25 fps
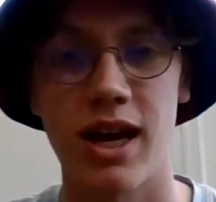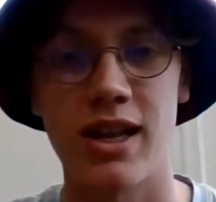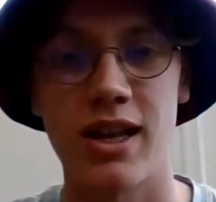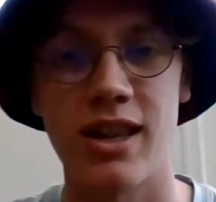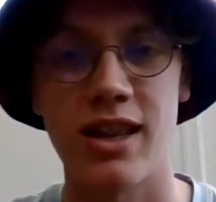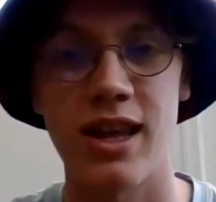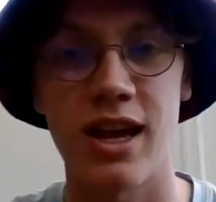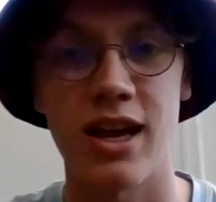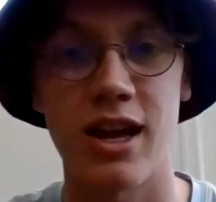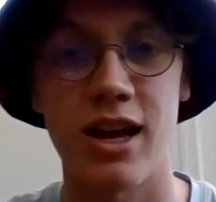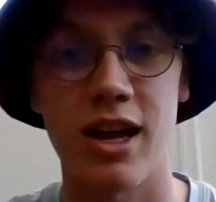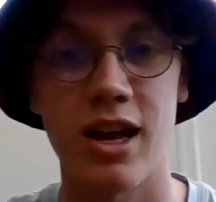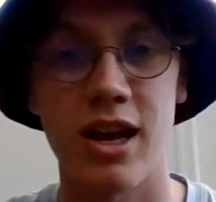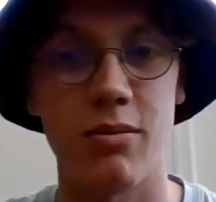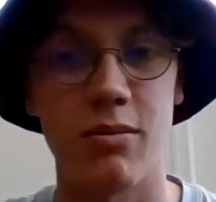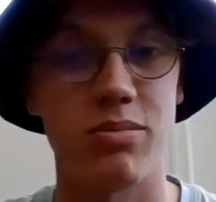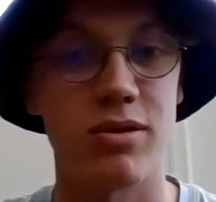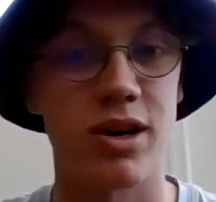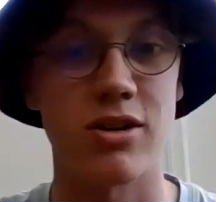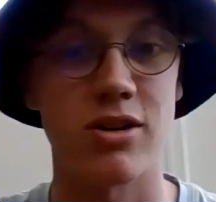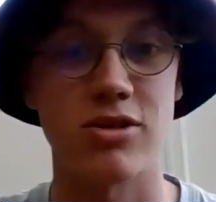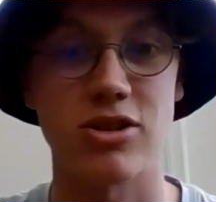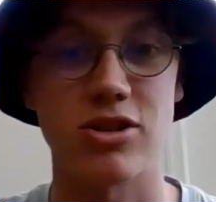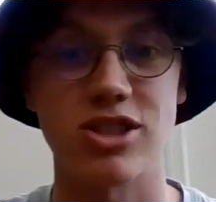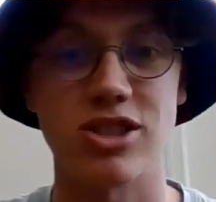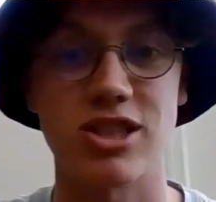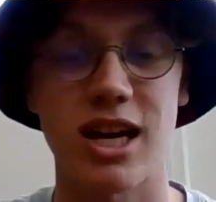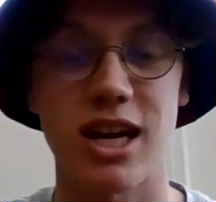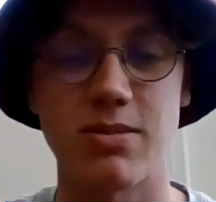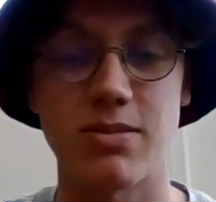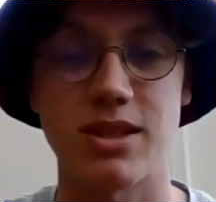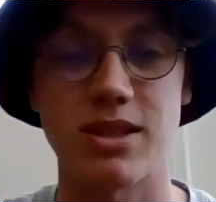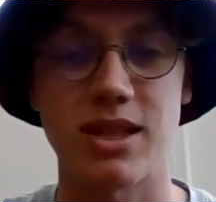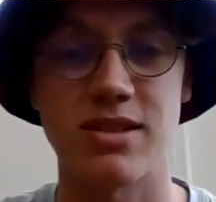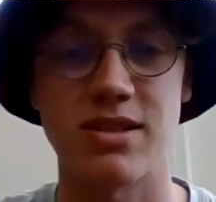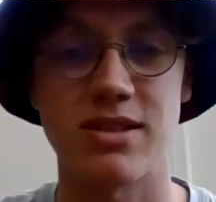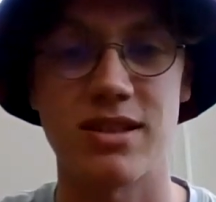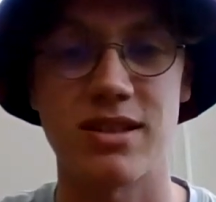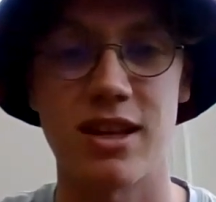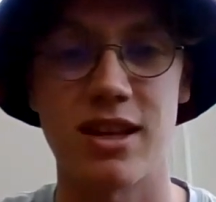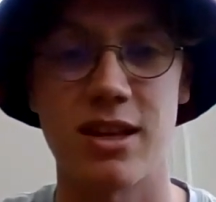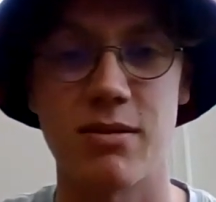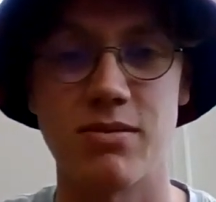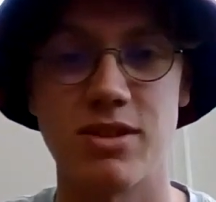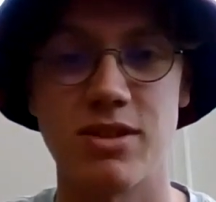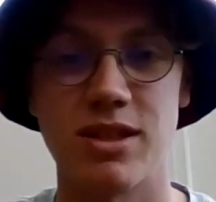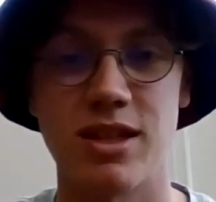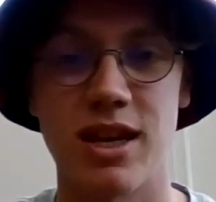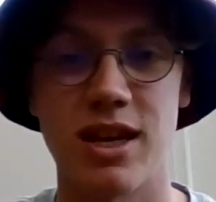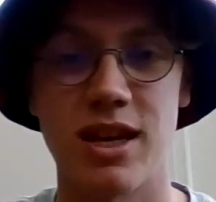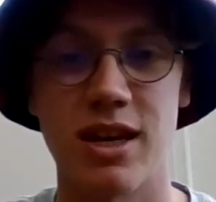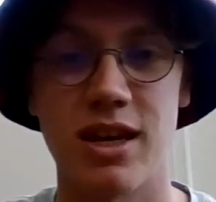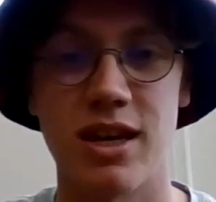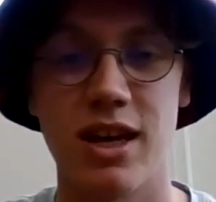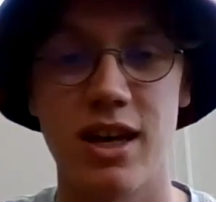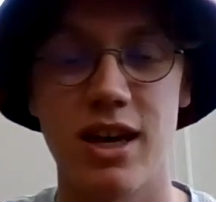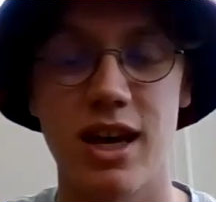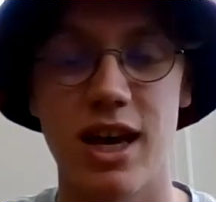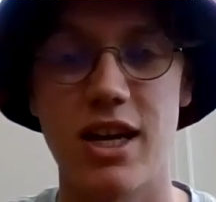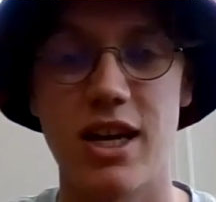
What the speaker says: And then Brown just taps into the empty net.